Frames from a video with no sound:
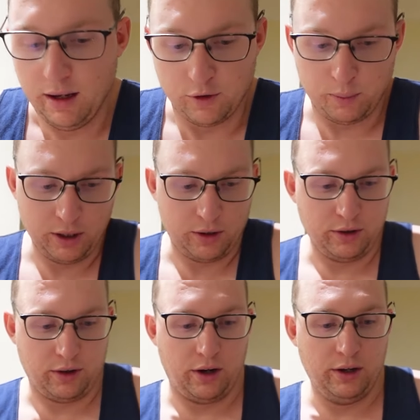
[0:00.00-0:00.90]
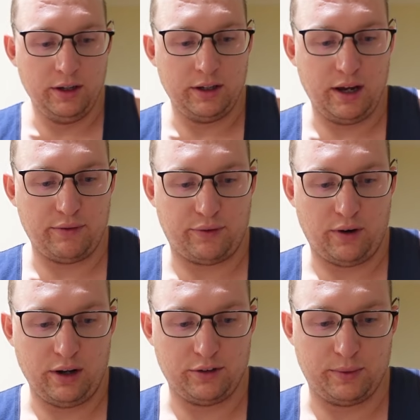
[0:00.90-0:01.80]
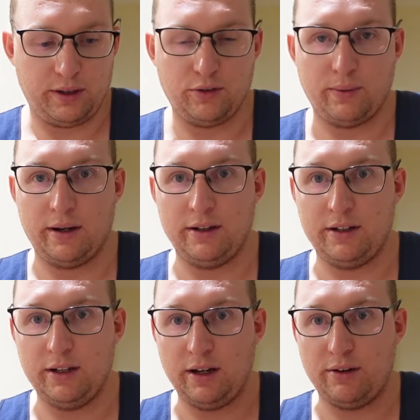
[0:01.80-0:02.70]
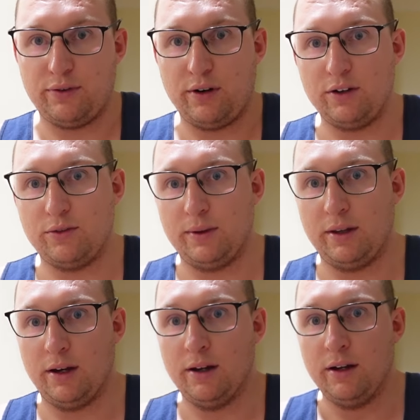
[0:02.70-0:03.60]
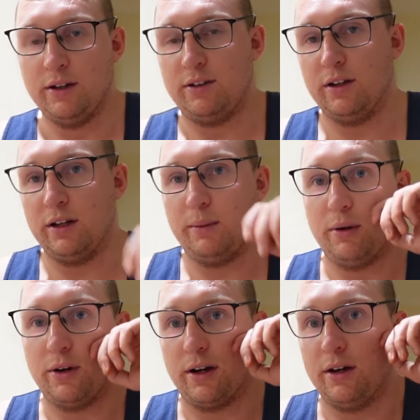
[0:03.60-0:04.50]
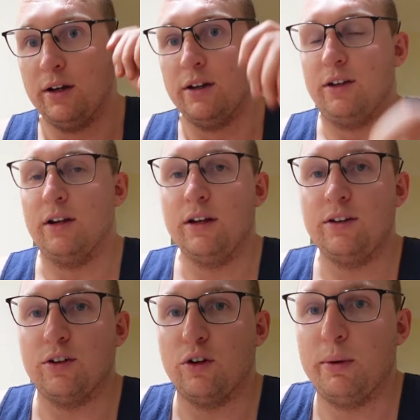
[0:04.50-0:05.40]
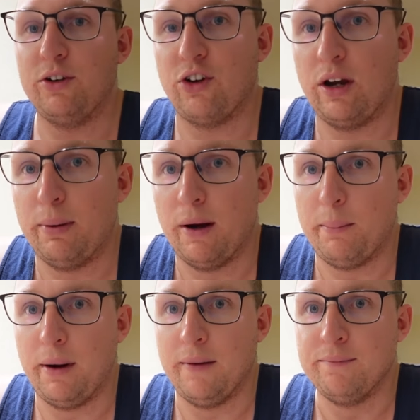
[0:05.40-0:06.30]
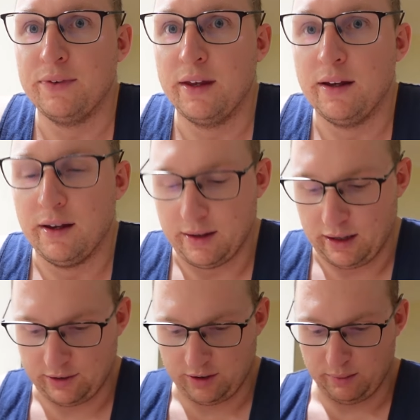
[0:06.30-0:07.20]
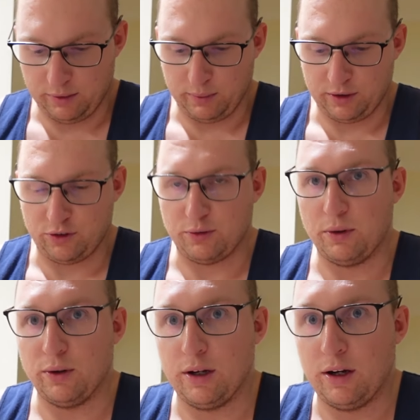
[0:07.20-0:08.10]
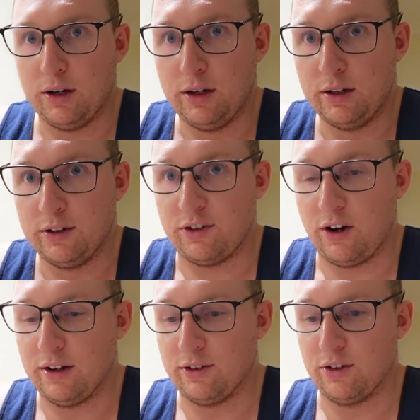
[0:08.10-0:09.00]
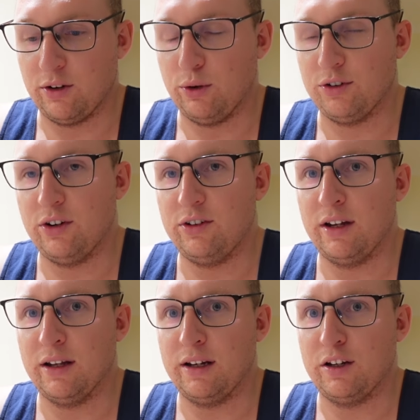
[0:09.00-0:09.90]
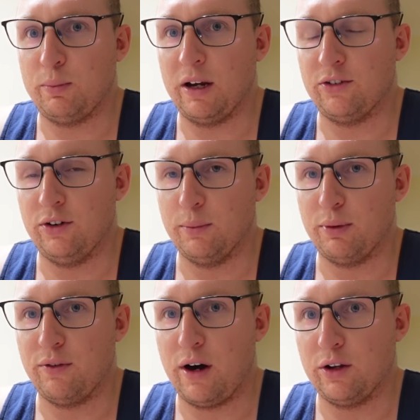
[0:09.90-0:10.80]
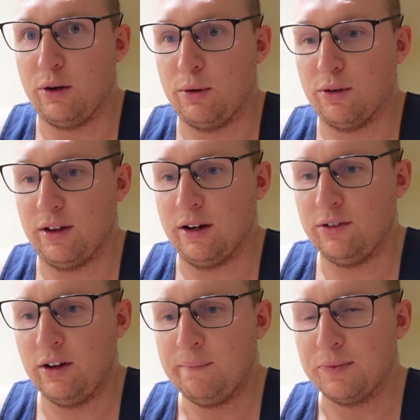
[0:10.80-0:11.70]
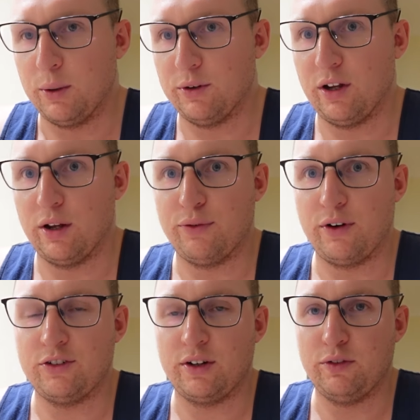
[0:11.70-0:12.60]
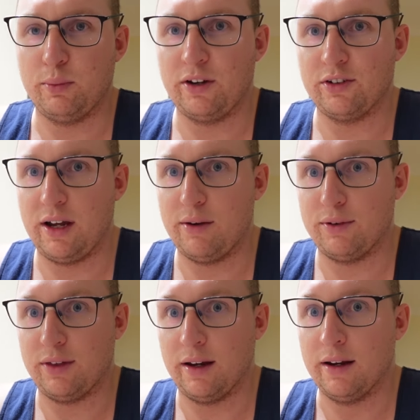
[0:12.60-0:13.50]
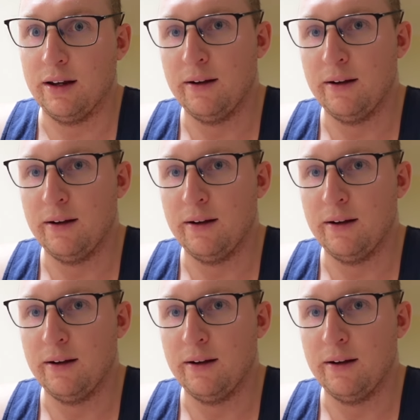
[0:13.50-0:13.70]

It's pretty good though. You get fries with this one. You didn't get fries with the Dinnerly burger. Dinnerly's a little bit cheaper, but they seem to be smaller sizes, and also Dinnerly expects you to provide a lot more things, whereas HelloFresh gives you basically everything.